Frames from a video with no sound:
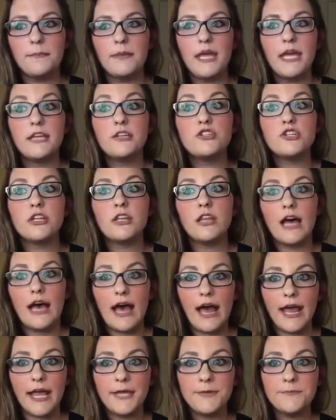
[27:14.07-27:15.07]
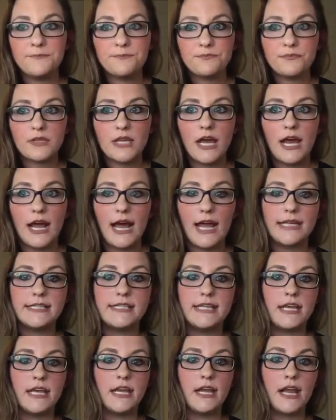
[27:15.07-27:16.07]
In July, I
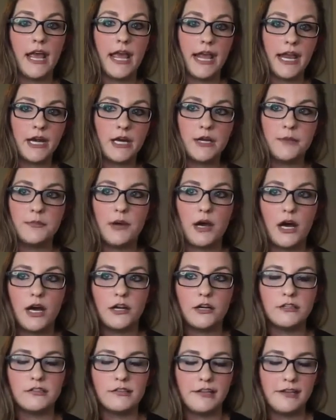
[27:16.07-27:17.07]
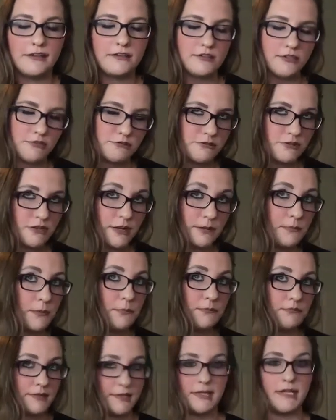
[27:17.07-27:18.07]
did a Harry Potter, like I told you, I'm a
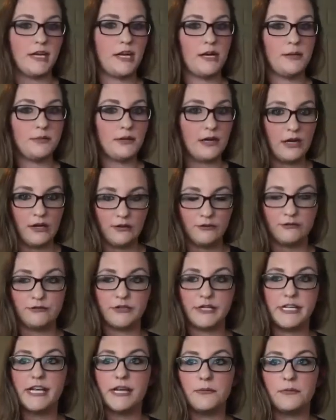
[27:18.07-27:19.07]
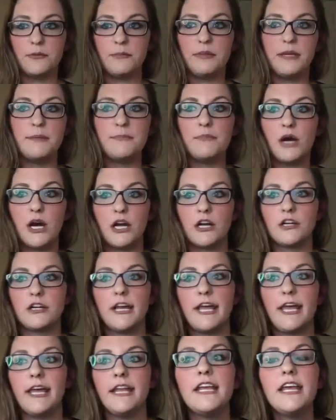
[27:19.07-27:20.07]
big Harry Potter freak. I'm a big
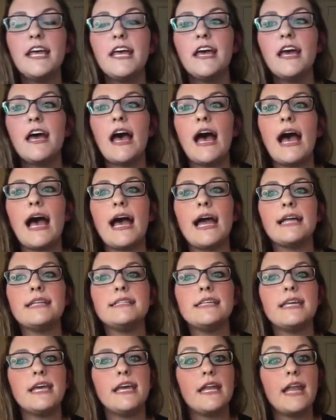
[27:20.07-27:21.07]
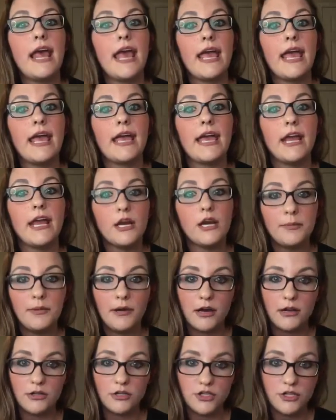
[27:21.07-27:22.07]
Potterhead. I did a Harry
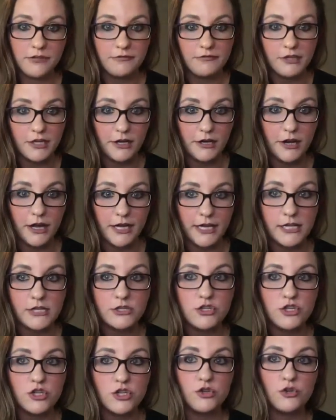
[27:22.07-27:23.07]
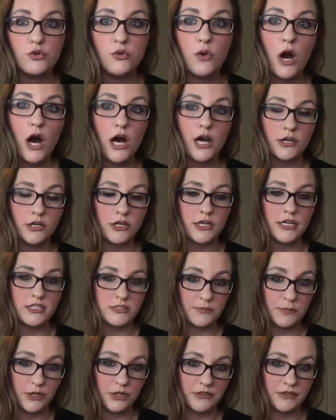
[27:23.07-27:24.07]
Potter trivia night to honor his
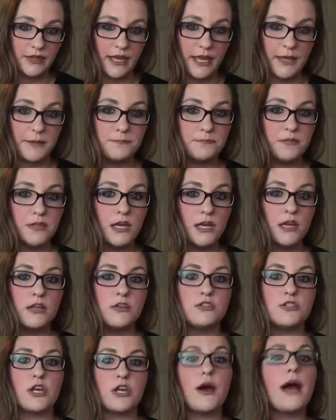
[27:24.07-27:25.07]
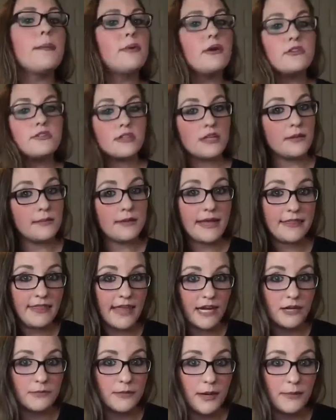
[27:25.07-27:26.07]
birthday. So I posted about
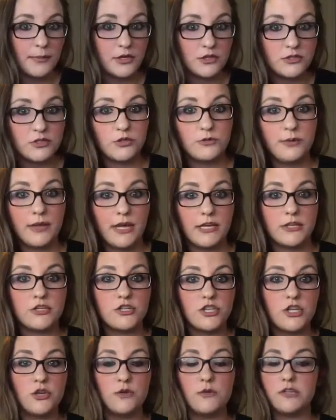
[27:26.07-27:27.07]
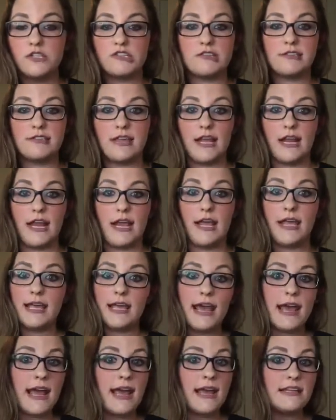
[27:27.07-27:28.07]
that on my personal page too and just said, hey
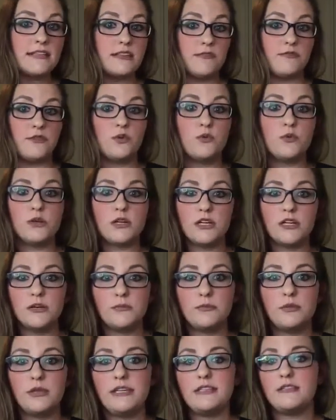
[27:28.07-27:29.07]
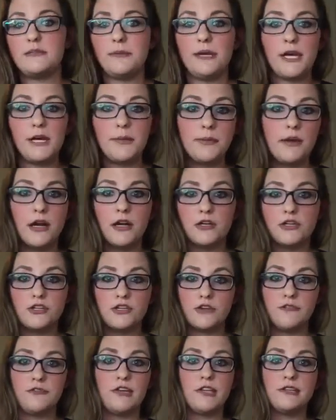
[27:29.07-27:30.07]
guys, if you want to come play some Harry Potter
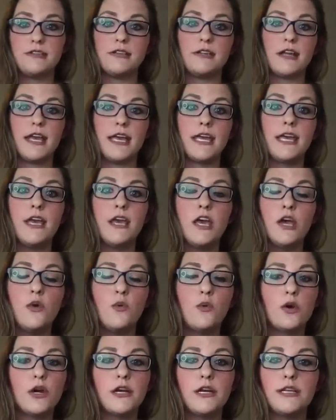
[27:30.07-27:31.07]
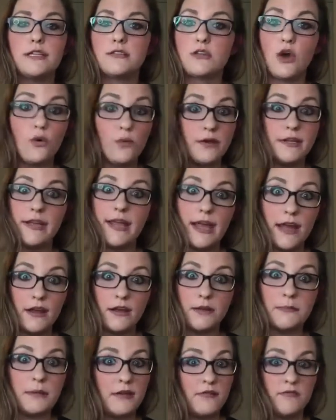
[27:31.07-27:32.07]
trivia tonight, it's going down
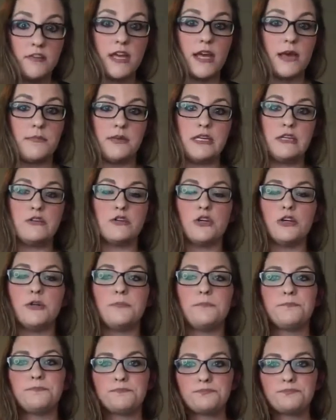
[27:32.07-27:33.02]
in my VIP group.